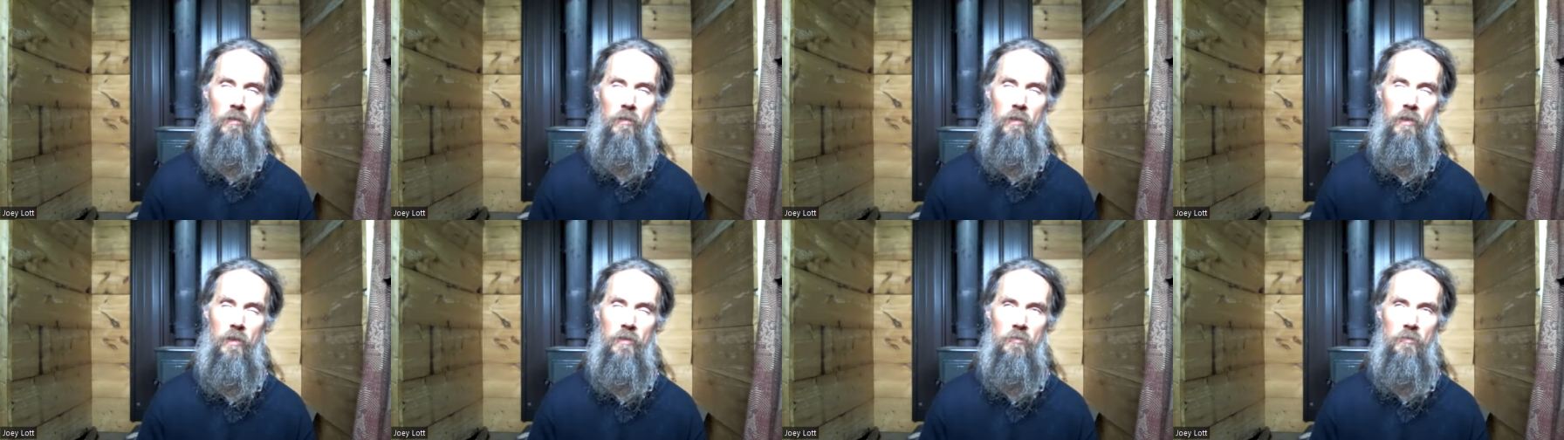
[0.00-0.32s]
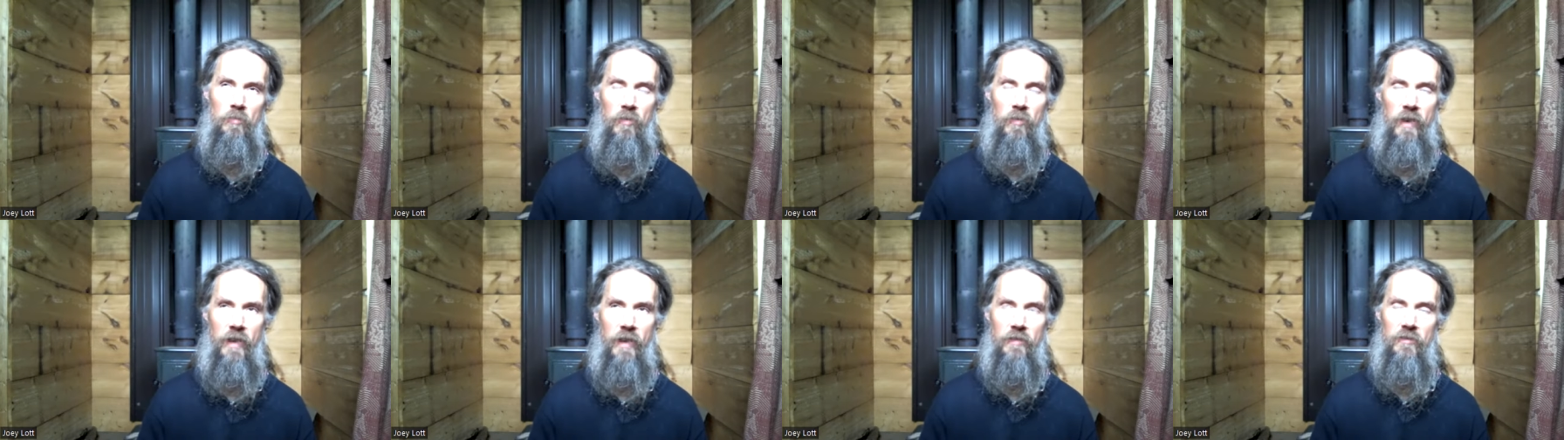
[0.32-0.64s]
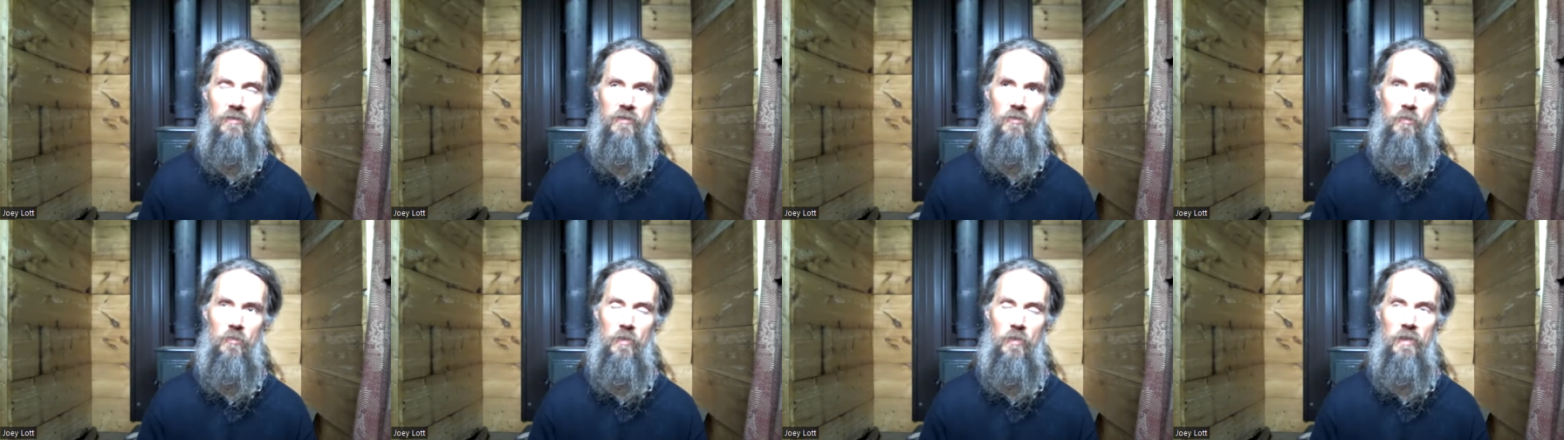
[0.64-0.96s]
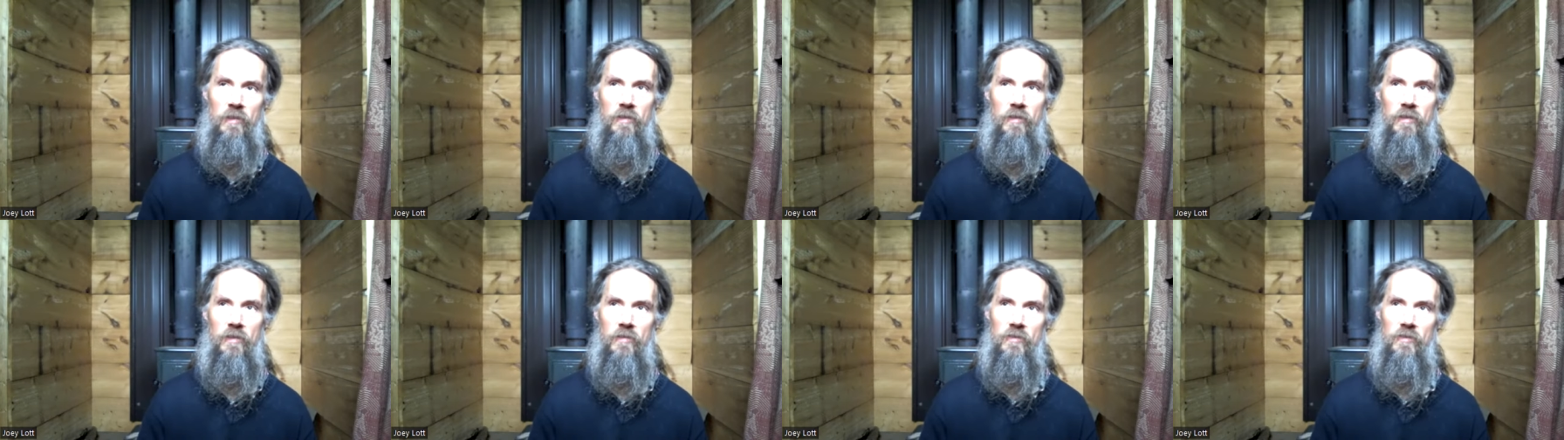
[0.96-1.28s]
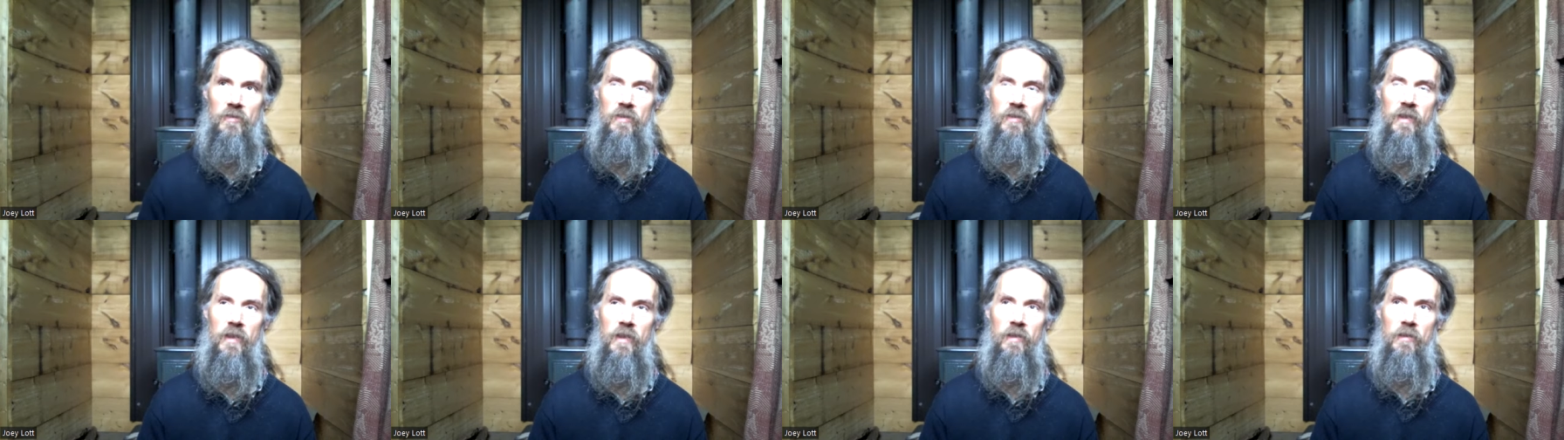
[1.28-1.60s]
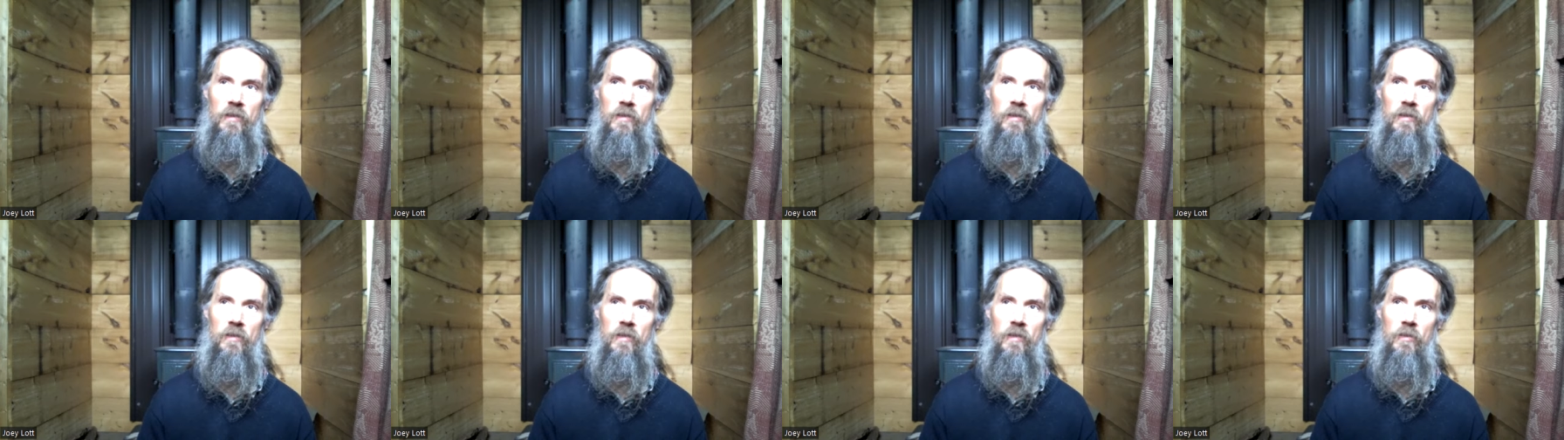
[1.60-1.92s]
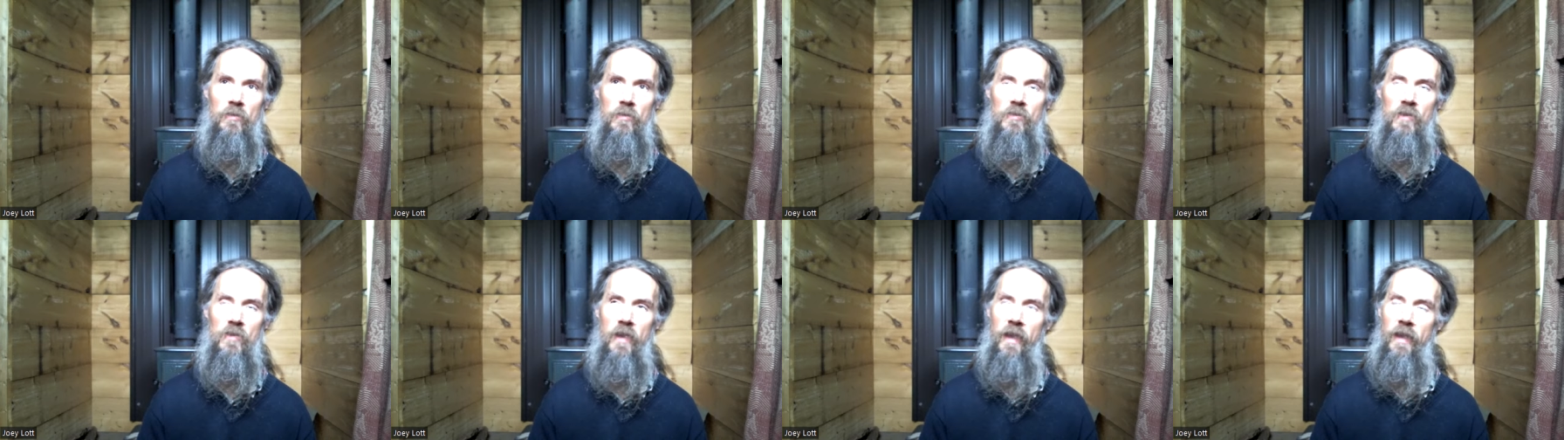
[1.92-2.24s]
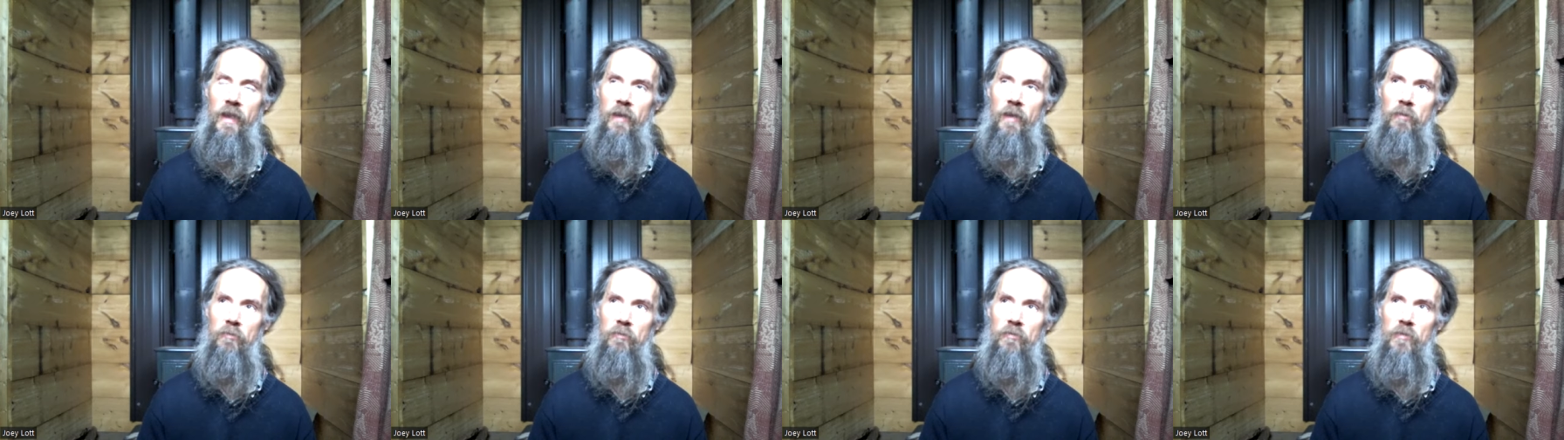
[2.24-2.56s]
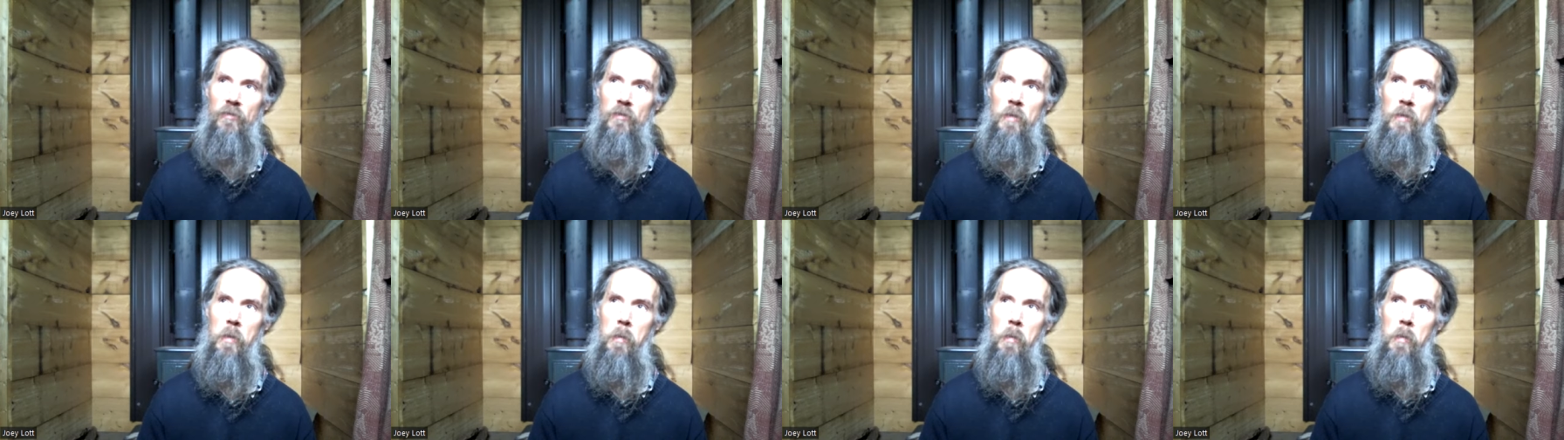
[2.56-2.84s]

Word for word: it's practiced with is that those have